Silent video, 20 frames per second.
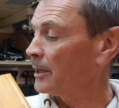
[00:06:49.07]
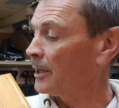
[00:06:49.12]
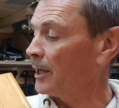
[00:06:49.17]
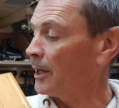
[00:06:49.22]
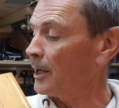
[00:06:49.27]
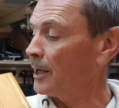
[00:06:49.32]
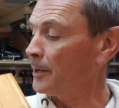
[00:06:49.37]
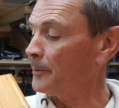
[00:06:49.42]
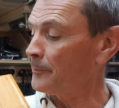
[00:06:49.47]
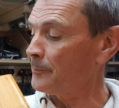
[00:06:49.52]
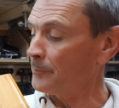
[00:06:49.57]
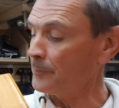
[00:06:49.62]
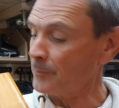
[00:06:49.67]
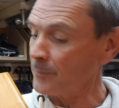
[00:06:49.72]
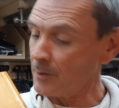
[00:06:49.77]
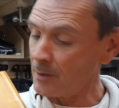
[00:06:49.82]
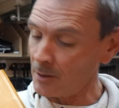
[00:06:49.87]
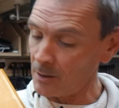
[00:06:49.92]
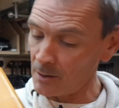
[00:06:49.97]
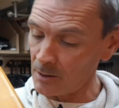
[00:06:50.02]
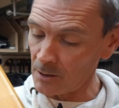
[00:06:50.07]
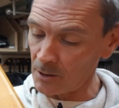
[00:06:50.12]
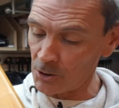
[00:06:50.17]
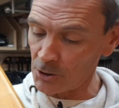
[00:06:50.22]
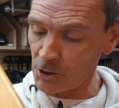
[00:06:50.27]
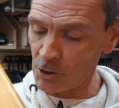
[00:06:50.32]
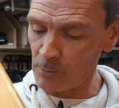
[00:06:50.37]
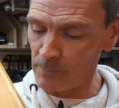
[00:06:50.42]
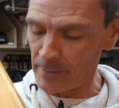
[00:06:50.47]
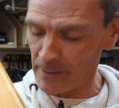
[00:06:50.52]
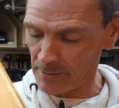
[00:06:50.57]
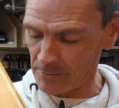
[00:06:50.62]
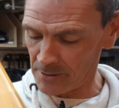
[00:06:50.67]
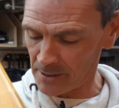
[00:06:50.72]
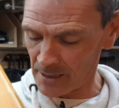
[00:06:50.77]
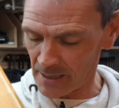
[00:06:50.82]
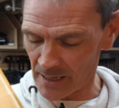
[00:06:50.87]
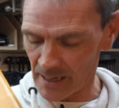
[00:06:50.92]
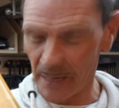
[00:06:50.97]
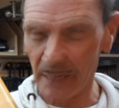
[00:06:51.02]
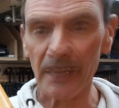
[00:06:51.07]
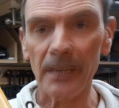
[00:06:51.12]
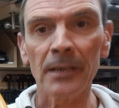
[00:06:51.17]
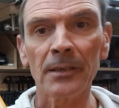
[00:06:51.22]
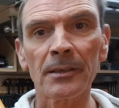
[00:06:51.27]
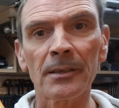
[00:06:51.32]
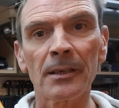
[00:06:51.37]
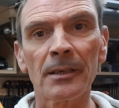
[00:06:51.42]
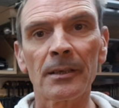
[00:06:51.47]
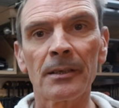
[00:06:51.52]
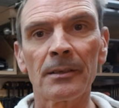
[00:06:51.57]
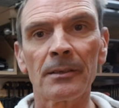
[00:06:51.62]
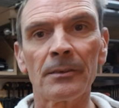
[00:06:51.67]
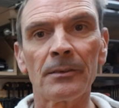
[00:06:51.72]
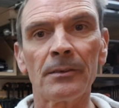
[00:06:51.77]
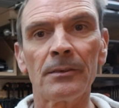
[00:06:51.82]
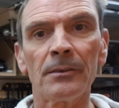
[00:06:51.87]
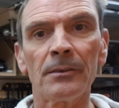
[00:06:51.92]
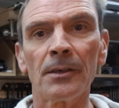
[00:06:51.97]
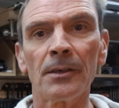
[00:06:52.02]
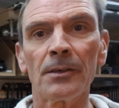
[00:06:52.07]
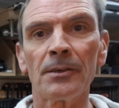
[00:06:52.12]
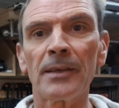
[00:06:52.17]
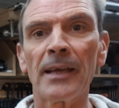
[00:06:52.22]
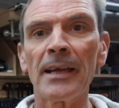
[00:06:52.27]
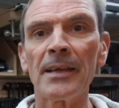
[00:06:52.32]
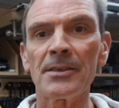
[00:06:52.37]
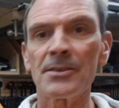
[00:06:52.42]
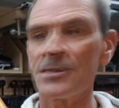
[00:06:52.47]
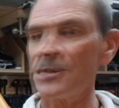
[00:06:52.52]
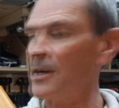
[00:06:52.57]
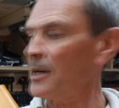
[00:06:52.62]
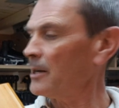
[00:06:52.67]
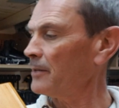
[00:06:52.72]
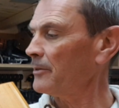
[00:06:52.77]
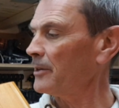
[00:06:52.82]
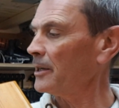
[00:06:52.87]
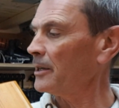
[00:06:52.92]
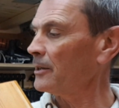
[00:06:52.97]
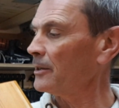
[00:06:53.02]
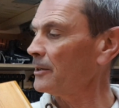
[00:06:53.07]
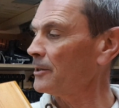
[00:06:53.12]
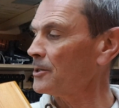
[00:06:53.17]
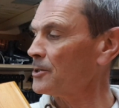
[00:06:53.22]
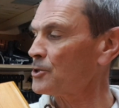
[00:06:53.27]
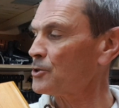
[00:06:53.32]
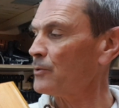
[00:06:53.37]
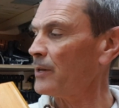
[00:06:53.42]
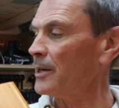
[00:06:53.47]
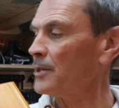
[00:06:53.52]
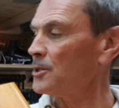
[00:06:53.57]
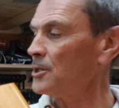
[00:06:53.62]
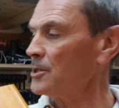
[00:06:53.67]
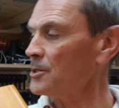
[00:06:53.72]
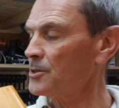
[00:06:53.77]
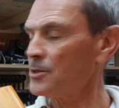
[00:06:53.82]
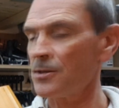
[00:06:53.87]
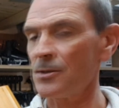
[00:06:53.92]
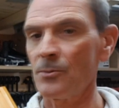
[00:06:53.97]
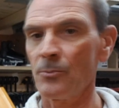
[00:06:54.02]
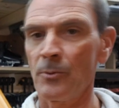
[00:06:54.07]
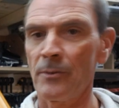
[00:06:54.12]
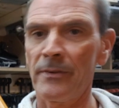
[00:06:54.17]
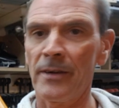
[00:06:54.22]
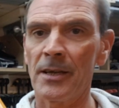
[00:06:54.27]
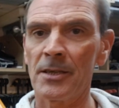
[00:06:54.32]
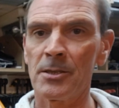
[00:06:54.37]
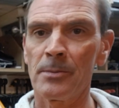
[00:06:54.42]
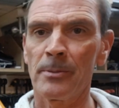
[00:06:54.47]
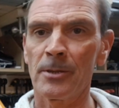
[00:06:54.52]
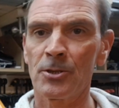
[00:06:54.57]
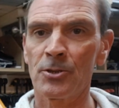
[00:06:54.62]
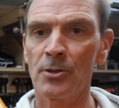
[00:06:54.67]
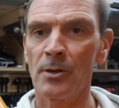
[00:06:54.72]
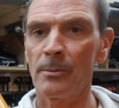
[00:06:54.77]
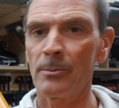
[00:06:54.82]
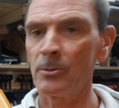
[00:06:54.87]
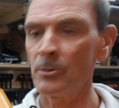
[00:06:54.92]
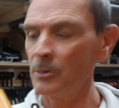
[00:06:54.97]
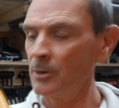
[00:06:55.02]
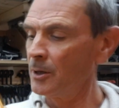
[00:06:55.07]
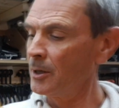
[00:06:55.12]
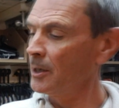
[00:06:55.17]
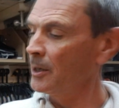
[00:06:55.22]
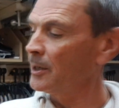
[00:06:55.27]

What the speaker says: I should be able to get any of the dents out of it and the scratches without too much trouble.